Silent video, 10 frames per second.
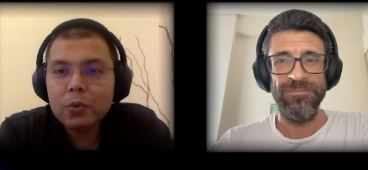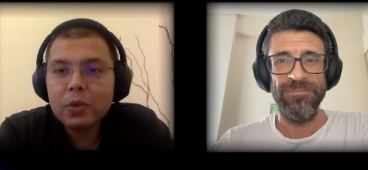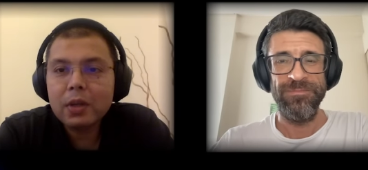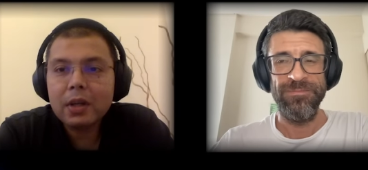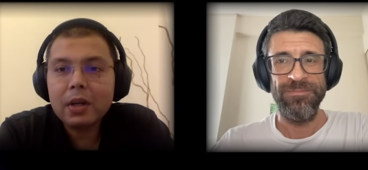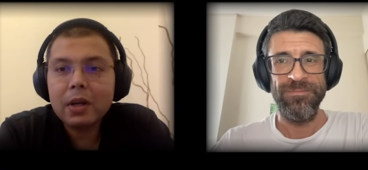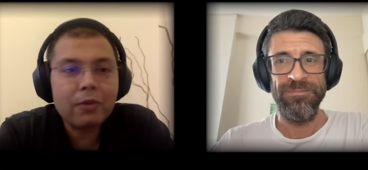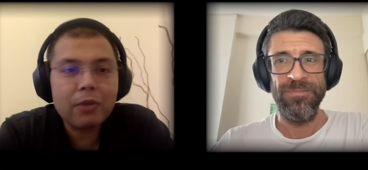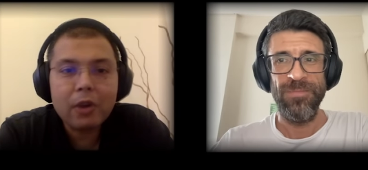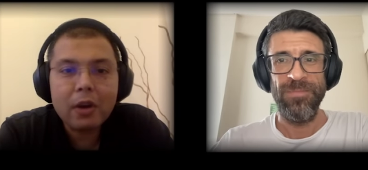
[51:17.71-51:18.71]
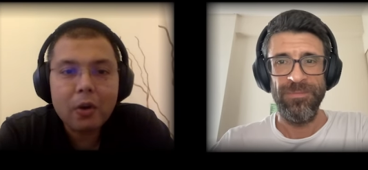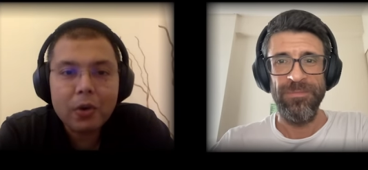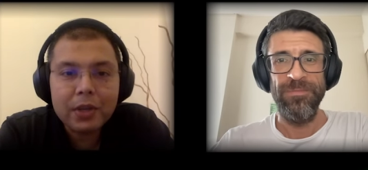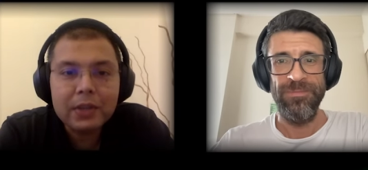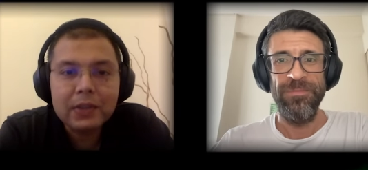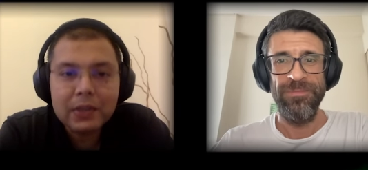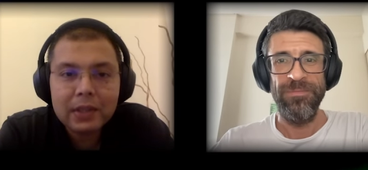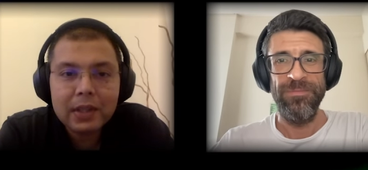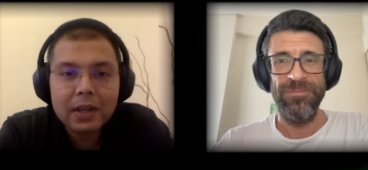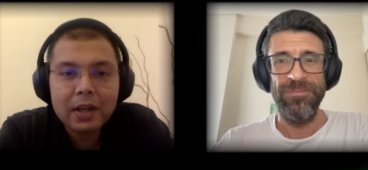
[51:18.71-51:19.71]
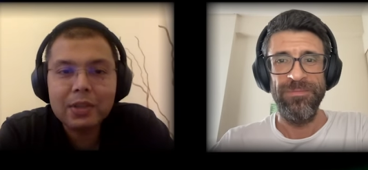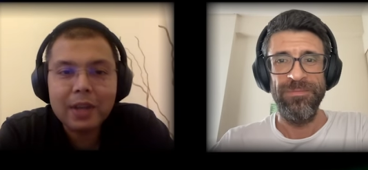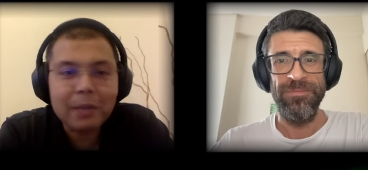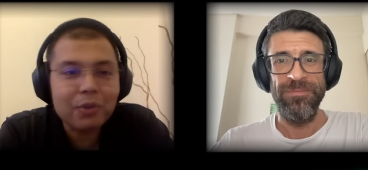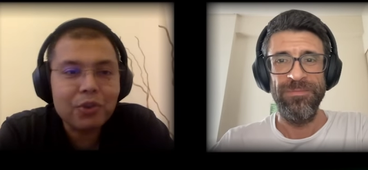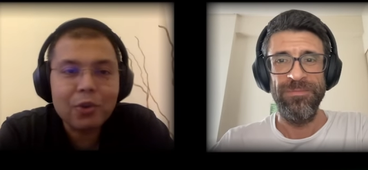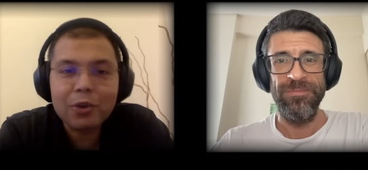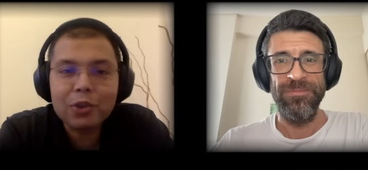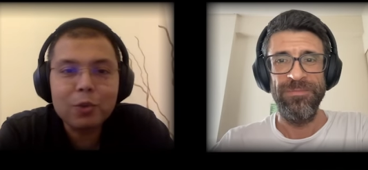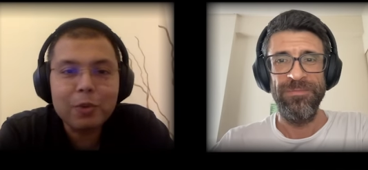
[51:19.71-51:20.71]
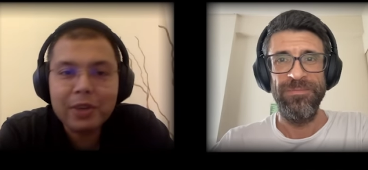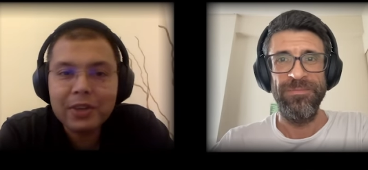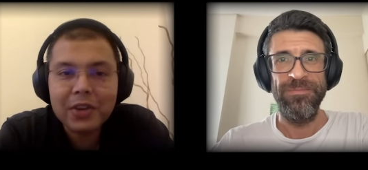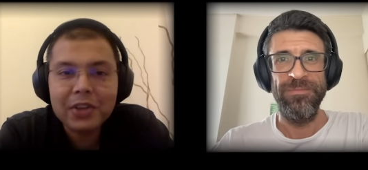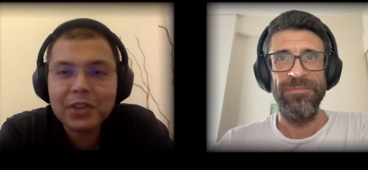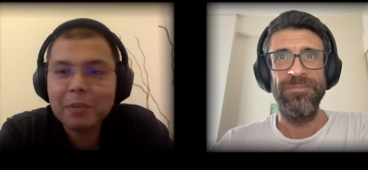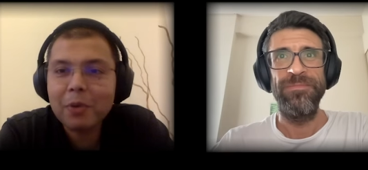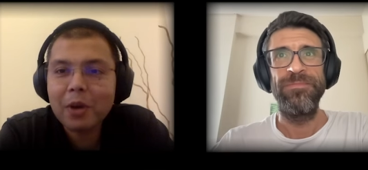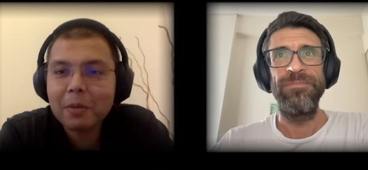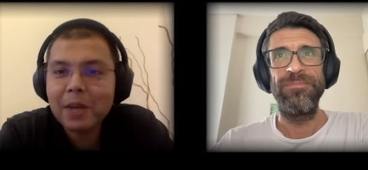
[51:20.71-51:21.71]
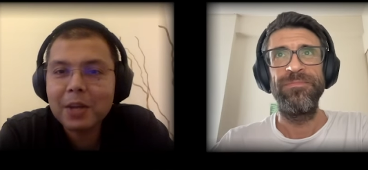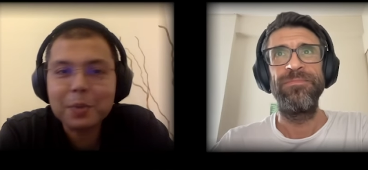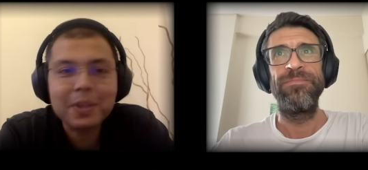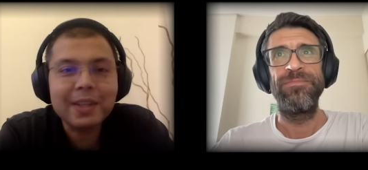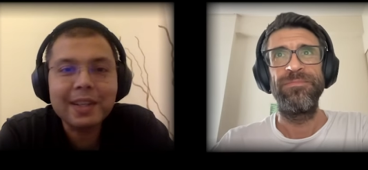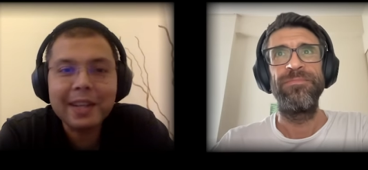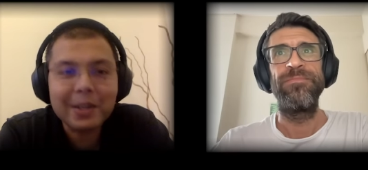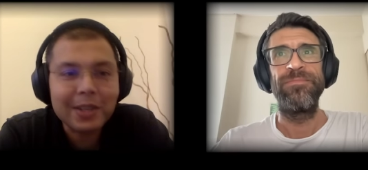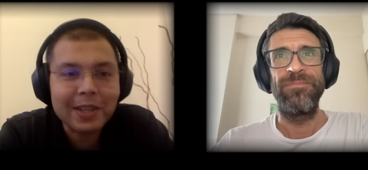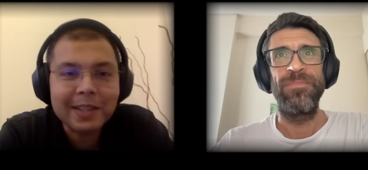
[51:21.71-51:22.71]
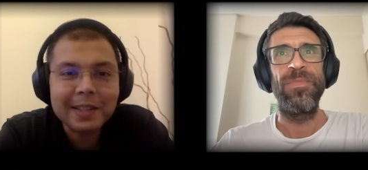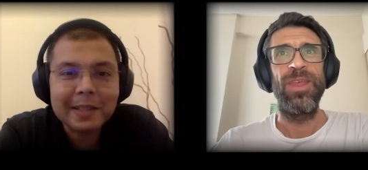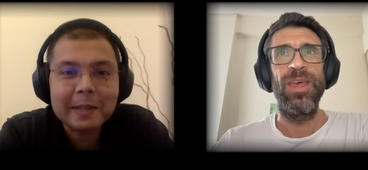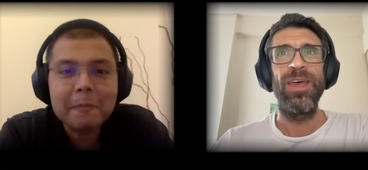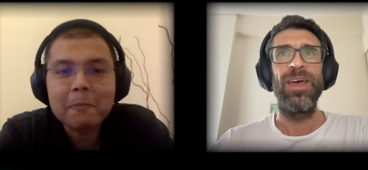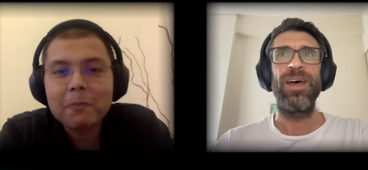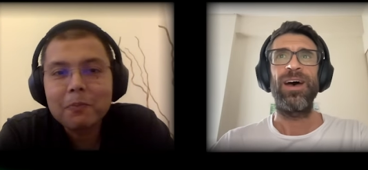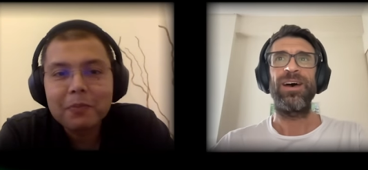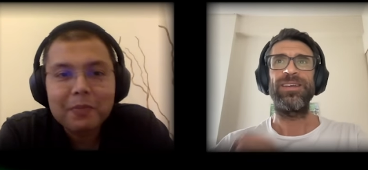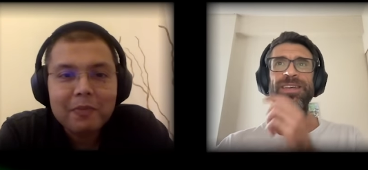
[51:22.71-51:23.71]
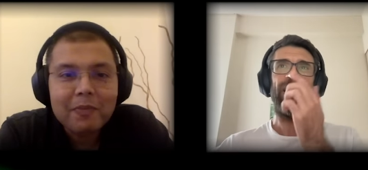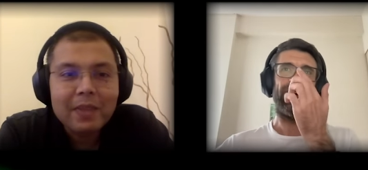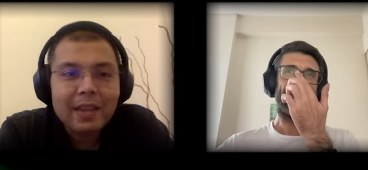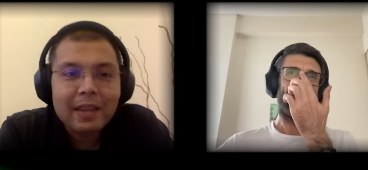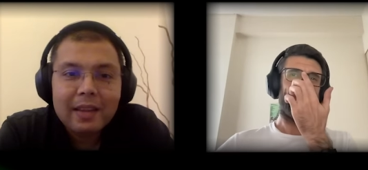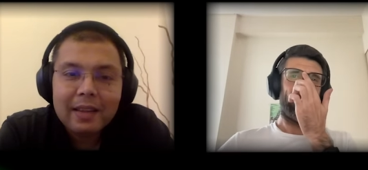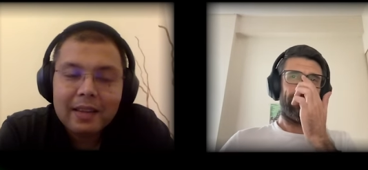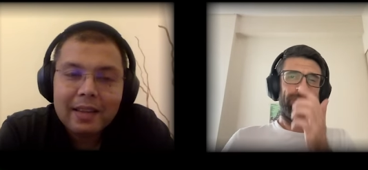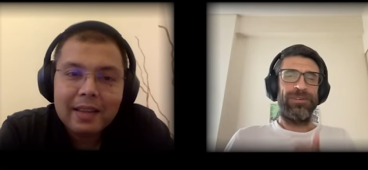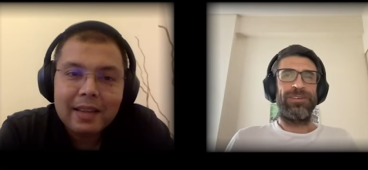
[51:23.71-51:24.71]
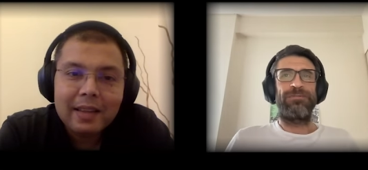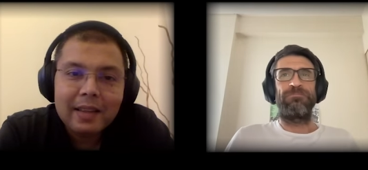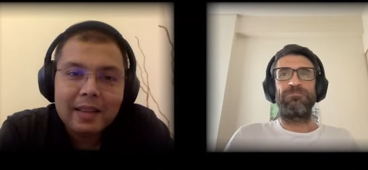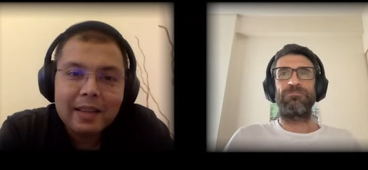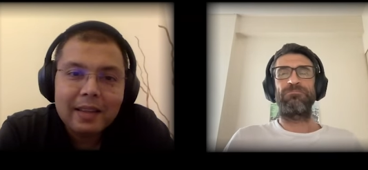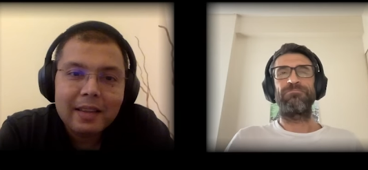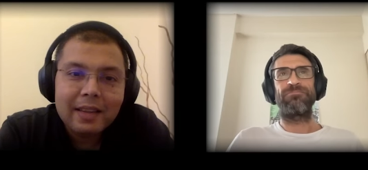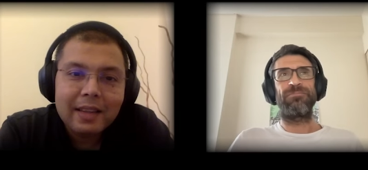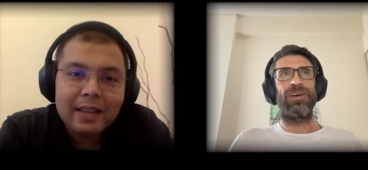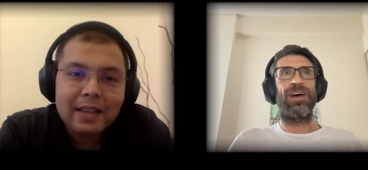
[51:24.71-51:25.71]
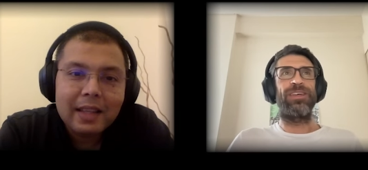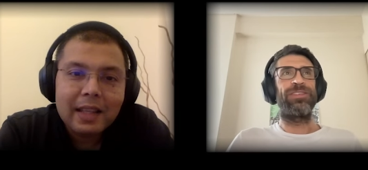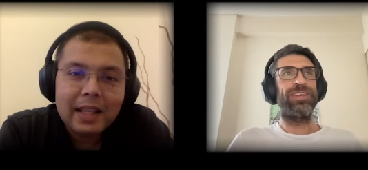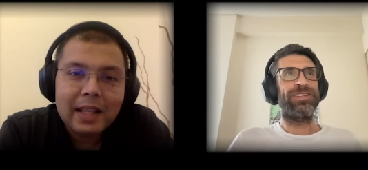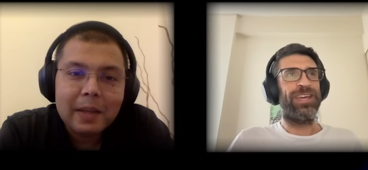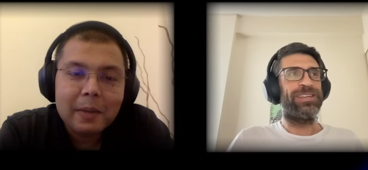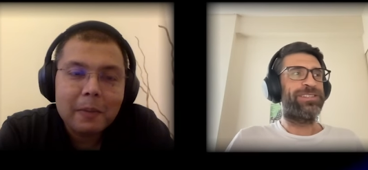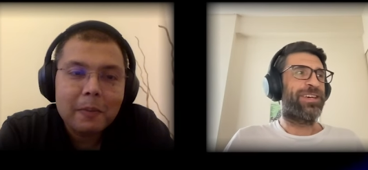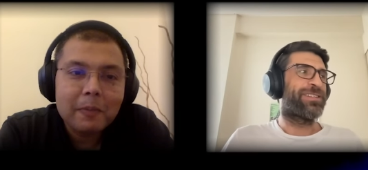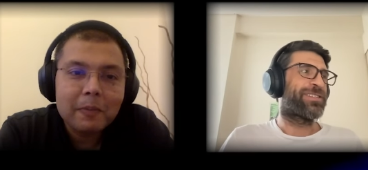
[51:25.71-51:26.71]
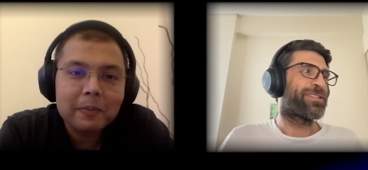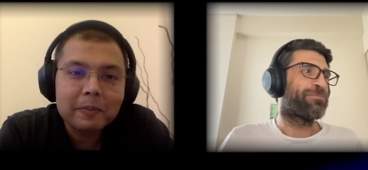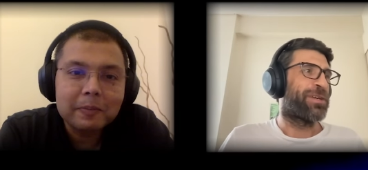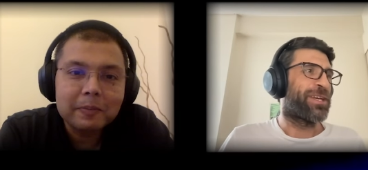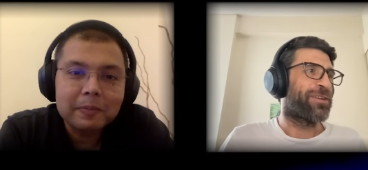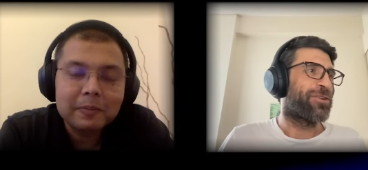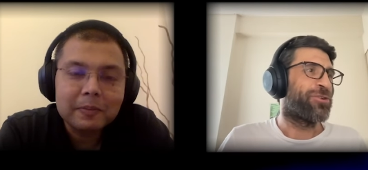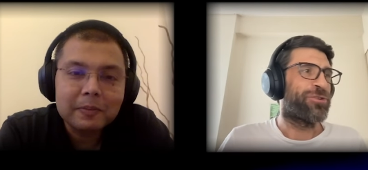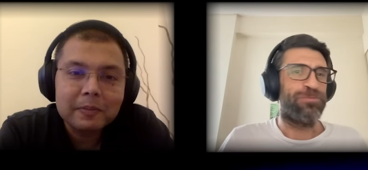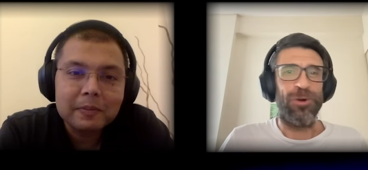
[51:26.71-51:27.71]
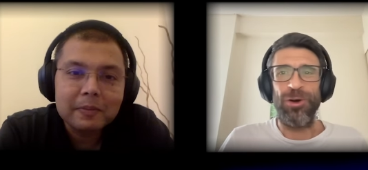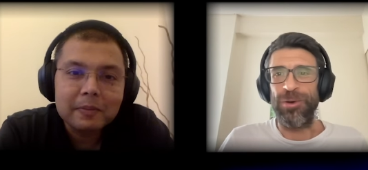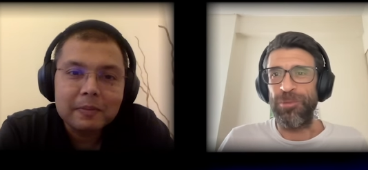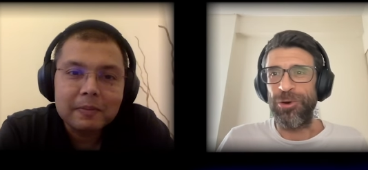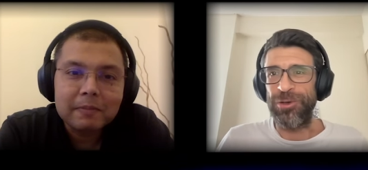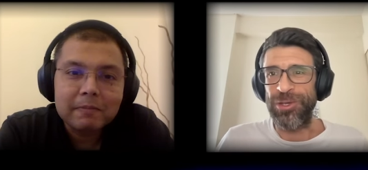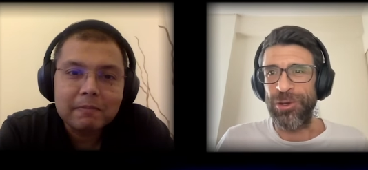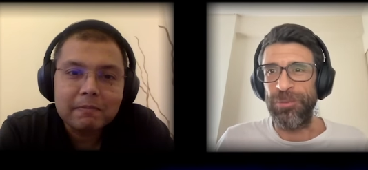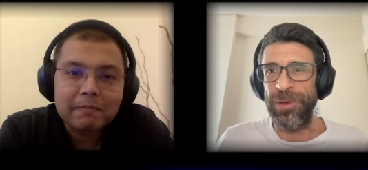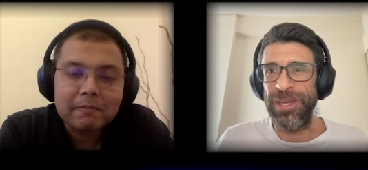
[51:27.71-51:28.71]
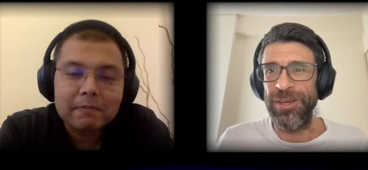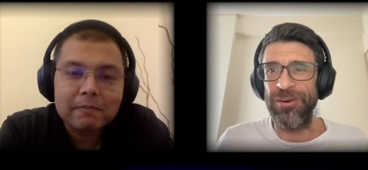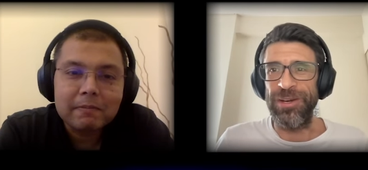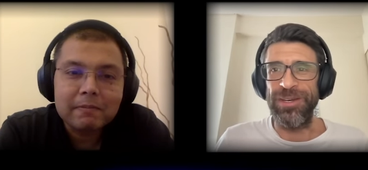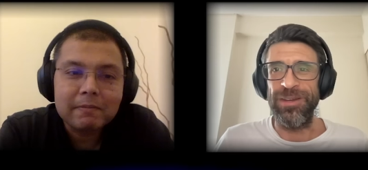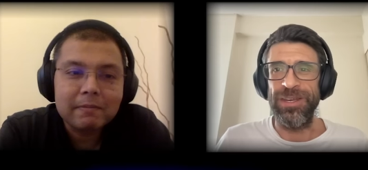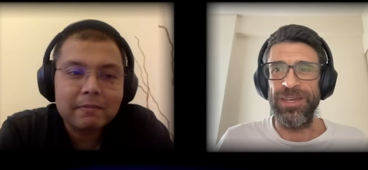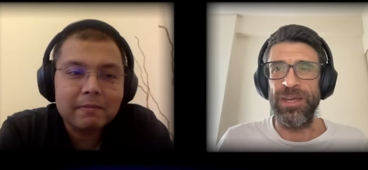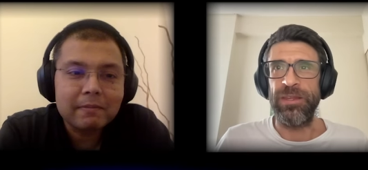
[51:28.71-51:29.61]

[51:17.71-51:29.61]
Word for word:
Speaker 1: from you for, for our audience who's, I'm sure, super interested in product management and data science?
Speaker 2: Yeah, so I think data science is being used more and more in Tokopedia and in